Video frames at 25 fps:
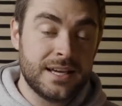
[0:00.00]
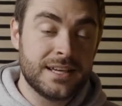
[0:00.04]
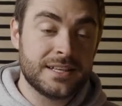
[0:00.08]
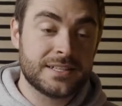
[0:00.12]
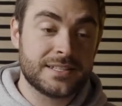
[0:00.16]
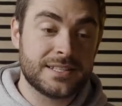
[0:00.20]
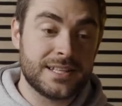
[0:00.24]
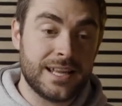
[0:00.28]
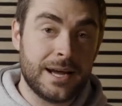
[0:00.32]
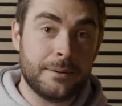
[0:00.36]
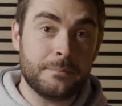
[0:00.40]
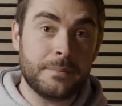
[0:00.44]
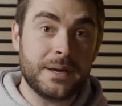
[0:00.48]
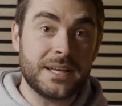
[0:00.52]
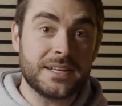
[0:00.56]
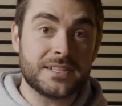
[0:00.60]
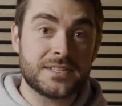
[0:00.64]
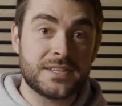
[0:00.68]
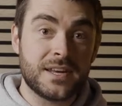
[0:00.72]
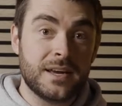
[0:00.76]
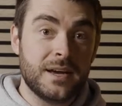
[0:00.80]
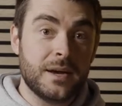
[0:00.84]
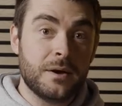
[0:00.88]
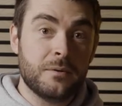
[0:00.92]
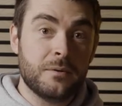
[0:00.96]
So that
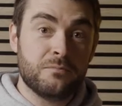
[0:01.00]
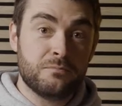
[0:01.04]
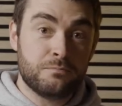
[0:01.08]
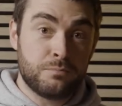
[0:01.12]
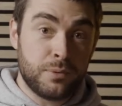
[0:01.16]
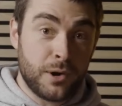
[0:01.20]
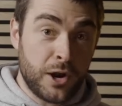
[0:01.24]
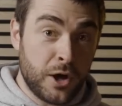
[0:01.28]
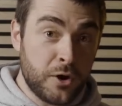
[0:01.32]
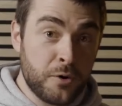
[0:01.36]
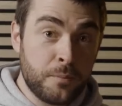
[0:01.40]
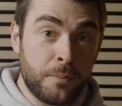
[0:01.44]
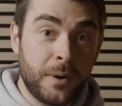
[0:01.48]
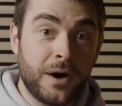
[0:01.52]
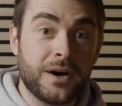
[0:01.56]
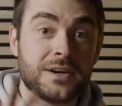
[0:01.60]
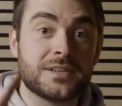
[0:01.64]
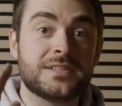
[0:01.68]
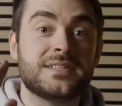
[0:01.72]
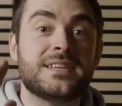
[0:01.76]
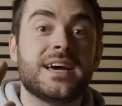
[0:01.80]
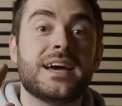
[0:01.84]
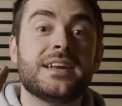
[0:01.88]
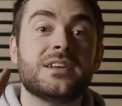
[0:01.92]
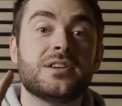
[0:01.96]
means blow
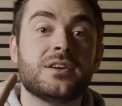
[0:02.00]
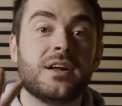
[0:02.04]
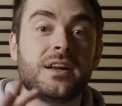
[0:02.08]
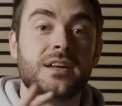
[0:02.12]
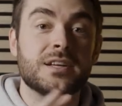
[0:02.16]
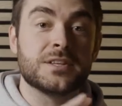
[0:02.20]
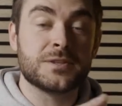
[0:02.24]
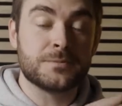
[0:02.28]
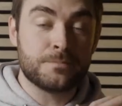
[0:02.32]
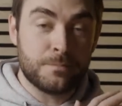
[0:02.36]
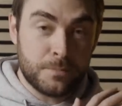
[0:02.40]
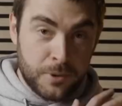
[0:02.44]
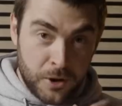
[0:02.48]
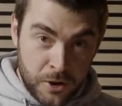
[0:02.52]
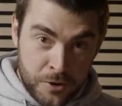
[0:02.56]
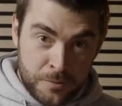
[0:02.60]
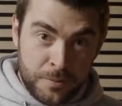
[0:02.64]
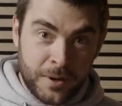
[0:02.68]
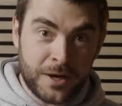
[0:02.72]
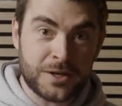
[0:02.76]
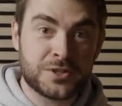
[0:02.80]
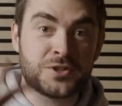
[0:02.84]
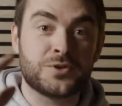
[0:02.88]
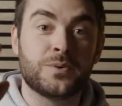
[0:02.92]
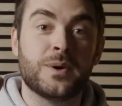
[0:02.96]
past $10, blow
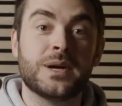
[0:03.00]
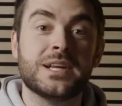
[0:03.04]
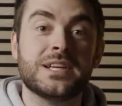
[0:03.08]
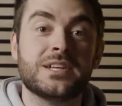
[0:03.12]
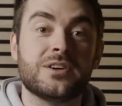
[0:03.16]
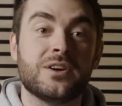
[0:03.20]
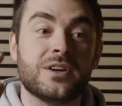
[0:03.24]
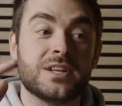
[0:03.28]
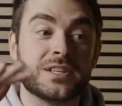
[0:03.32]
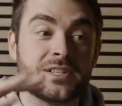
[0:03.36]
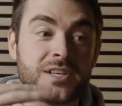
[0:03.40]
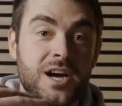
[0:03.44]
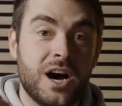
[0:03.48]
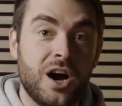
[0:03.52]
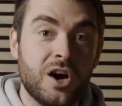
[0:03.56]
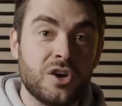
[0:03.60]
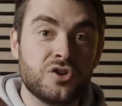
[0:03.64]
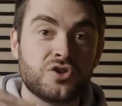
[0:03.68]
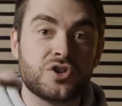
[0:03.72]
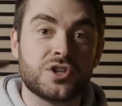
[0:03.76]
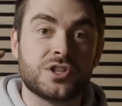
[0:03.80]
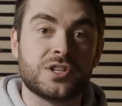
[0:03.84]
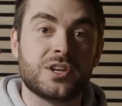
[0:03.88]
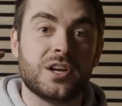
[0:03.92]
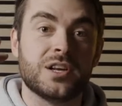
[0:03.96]
past $20,
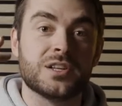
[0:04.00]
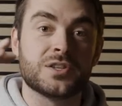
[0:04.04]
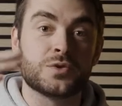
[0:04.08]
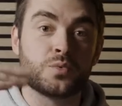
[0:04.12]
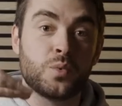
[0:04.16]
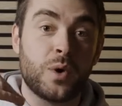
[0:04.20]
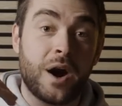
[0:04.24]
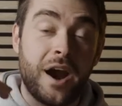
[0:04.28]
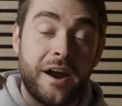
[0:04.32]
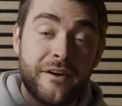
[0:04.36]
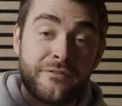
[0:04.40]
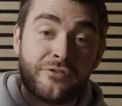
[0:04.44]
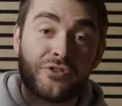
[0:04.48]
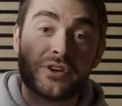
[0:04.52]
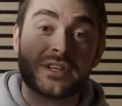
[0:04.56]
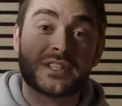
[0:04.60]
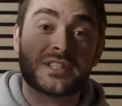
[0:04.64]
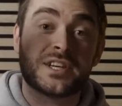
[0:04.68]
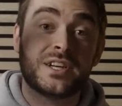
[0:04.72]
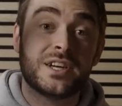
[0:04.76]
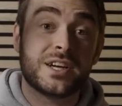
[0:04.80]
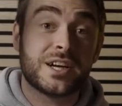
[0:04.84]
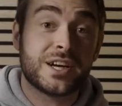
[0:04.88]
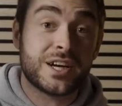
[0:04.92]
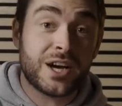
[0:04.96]
$100, wherever it's
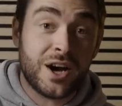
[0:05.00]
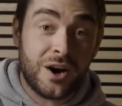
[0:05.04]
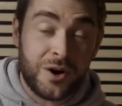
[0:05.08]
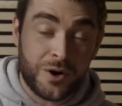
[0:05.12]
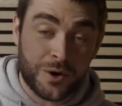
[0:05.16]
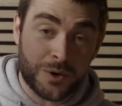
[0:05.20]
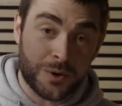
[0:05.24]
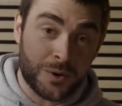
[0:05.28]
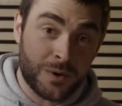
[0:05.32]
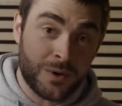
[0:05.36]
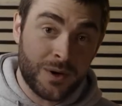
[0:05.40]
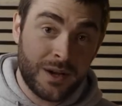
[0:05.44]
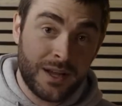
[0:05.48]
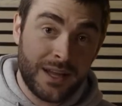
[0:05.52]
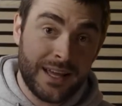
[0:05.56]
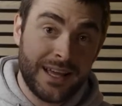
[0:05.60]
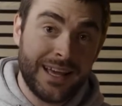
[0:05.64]
going to go,